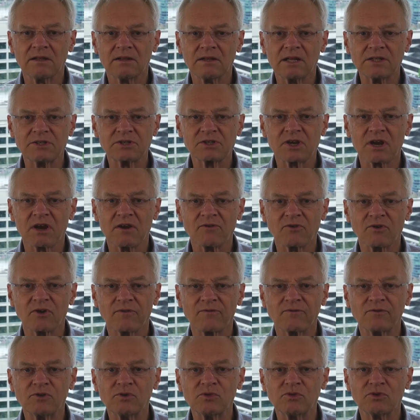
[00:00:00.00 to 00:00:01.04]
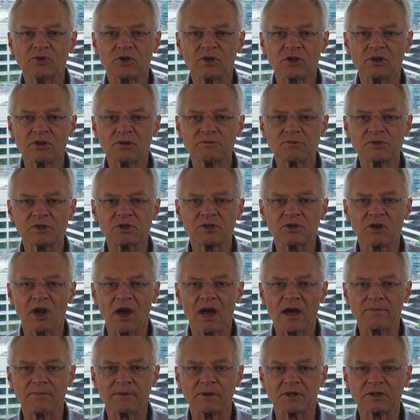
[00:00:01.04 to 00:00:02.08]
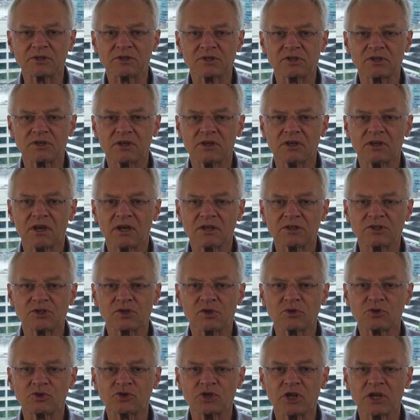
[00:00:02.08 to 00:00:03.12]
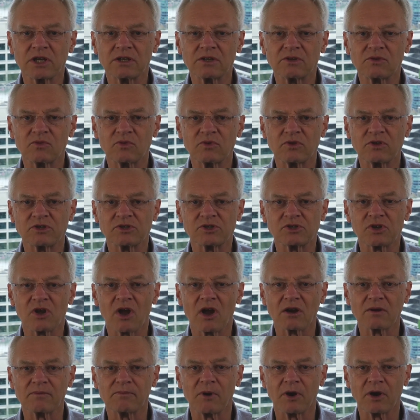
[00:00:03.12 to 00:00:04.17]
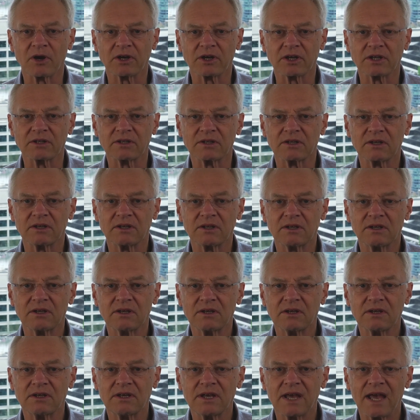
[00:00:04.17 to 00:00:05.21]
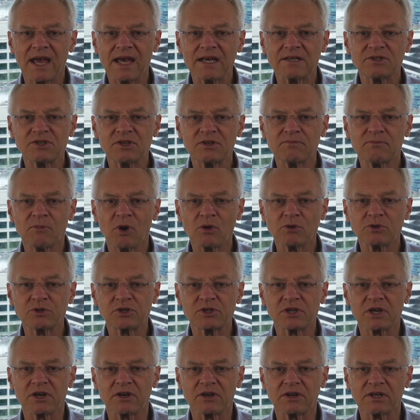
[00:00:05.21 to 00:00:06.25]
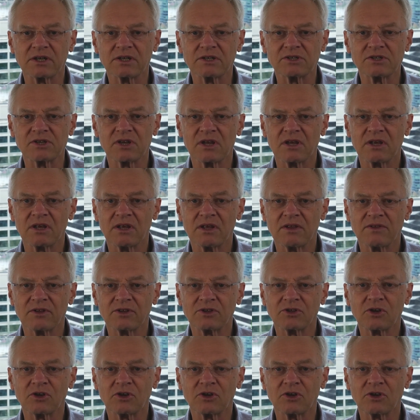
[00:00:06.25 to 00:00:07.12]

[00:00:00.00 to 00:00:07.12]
Let's cover a few terms and topics associated with the stock market. As in most areas, the